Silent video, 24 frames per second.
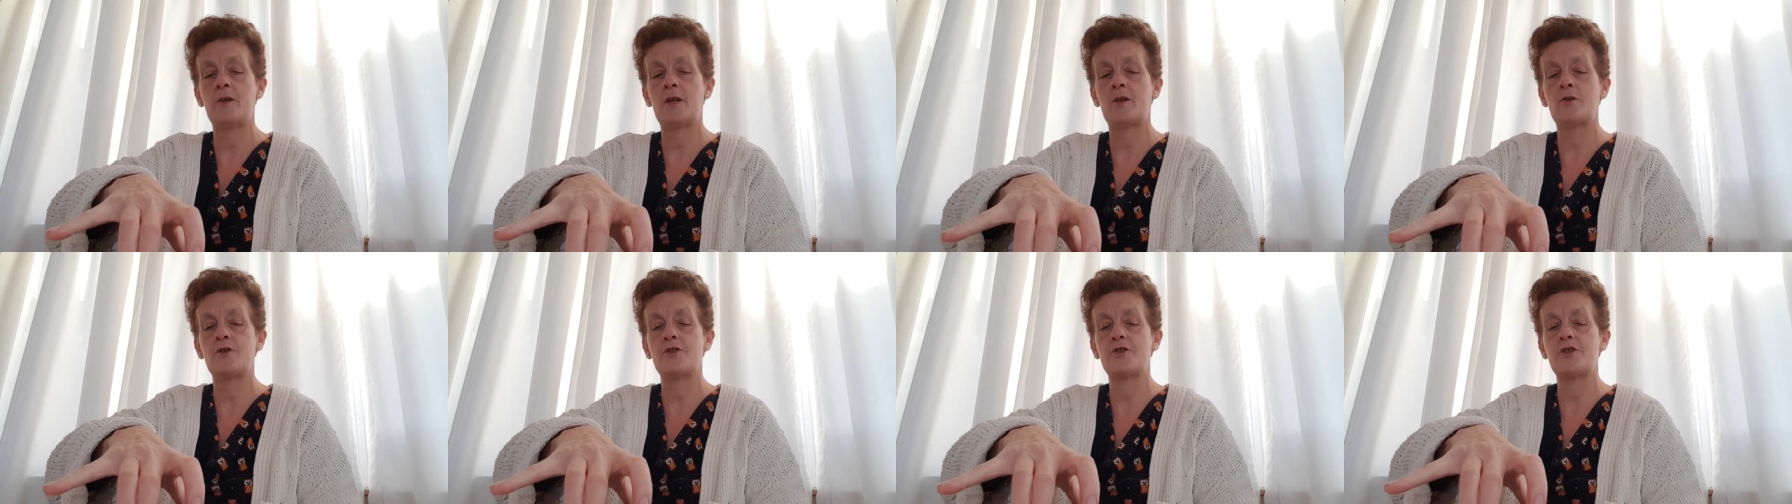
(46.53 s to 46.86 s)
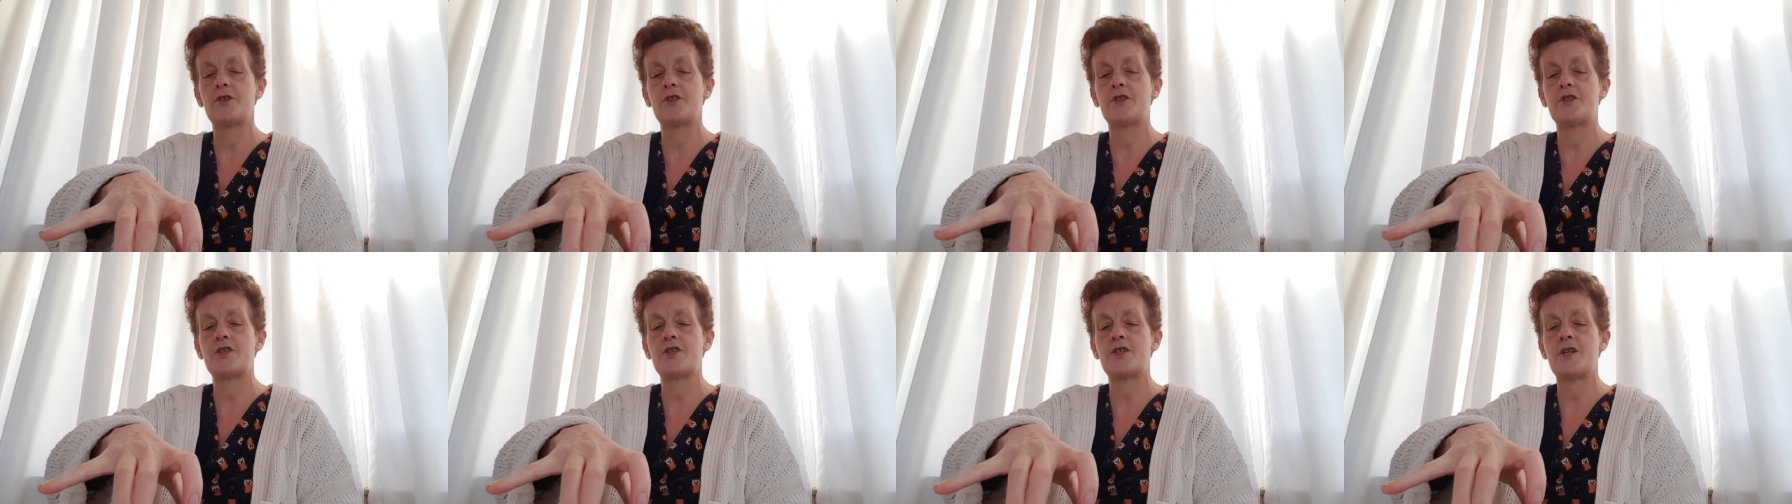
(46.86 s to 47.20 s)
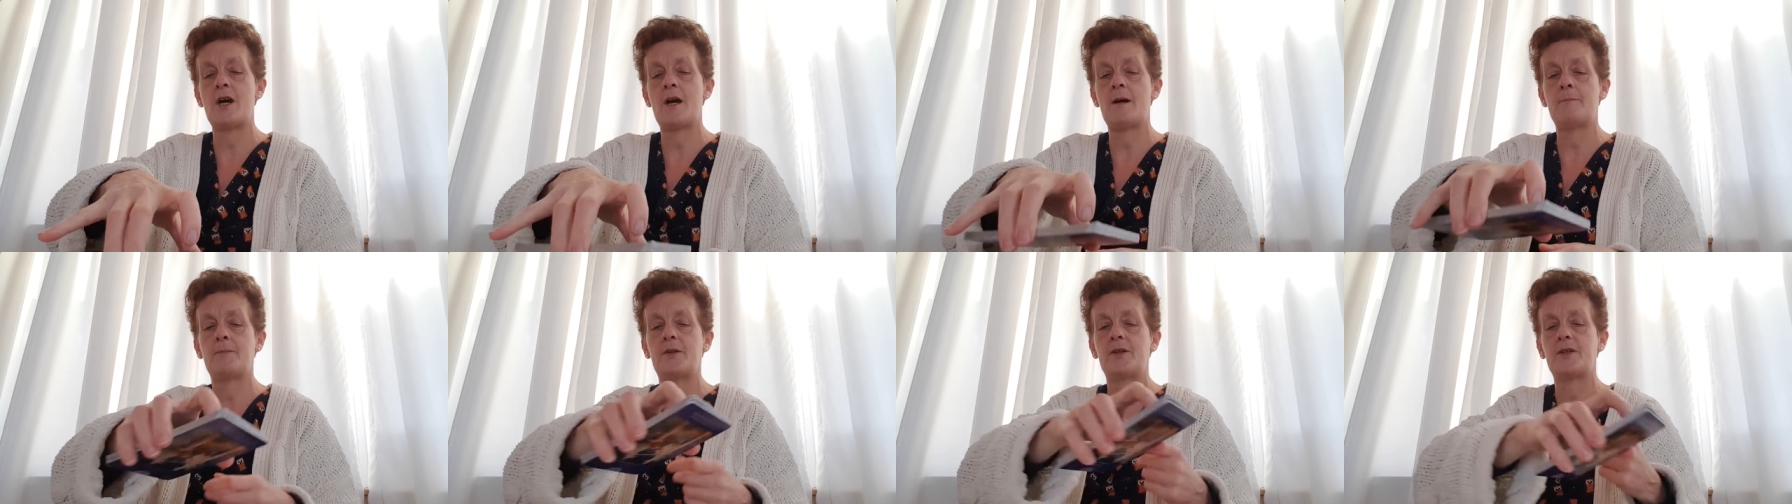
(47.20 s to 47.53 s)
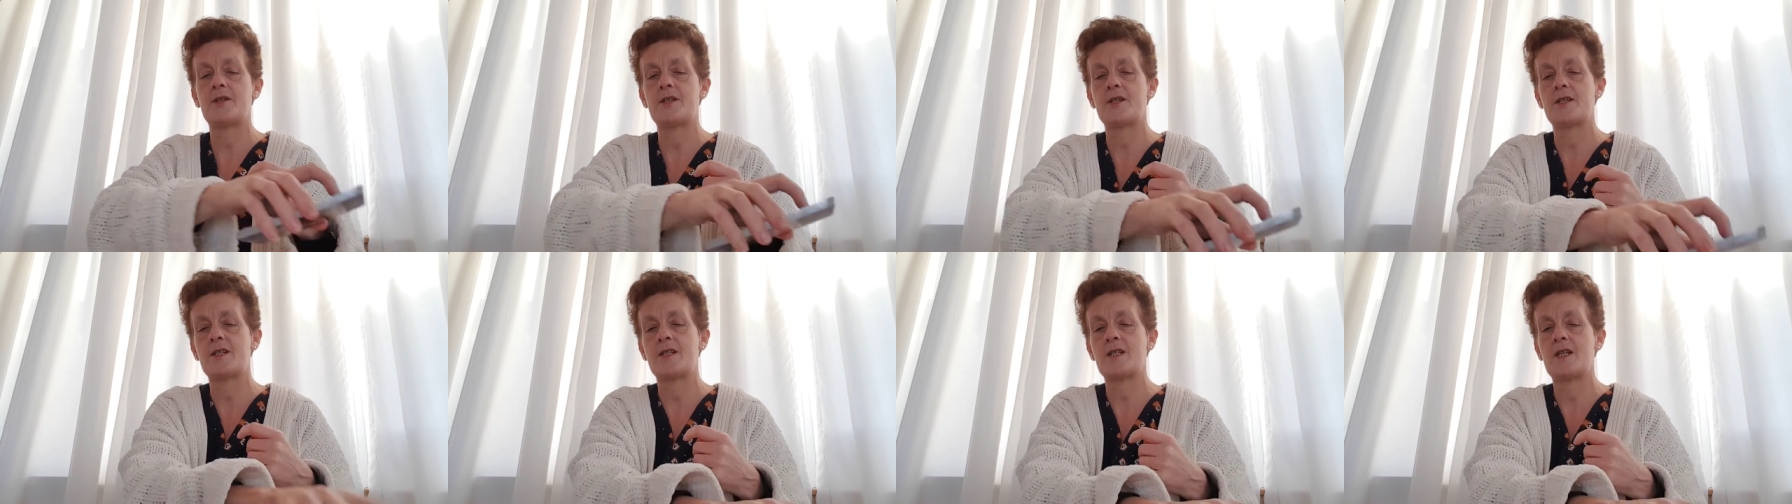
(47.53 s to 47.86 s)
We go to the top of
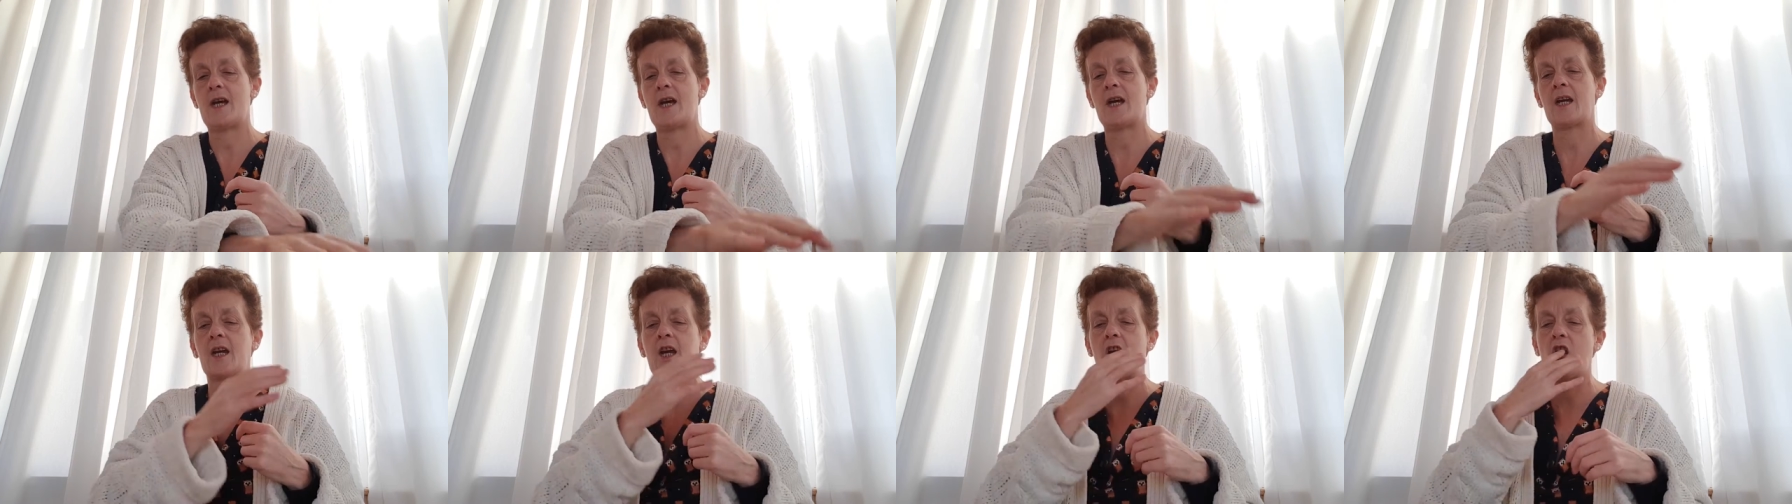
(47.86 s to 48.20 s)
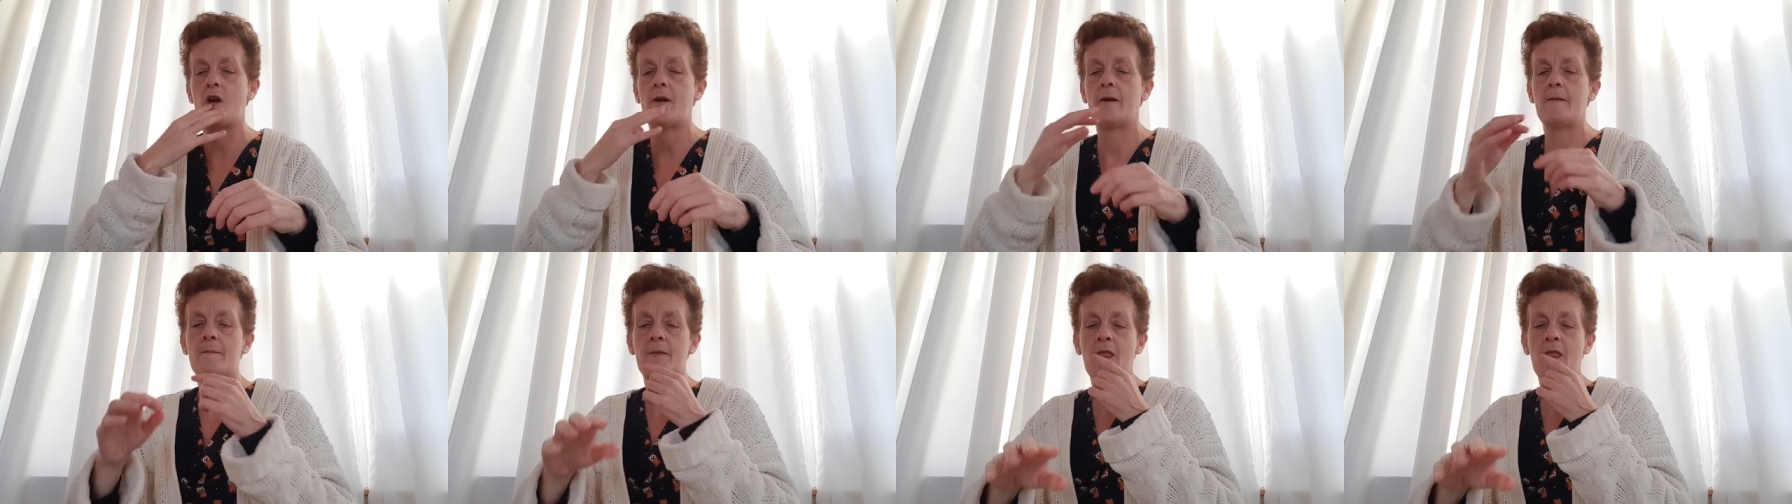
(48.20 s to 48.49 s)
the deck.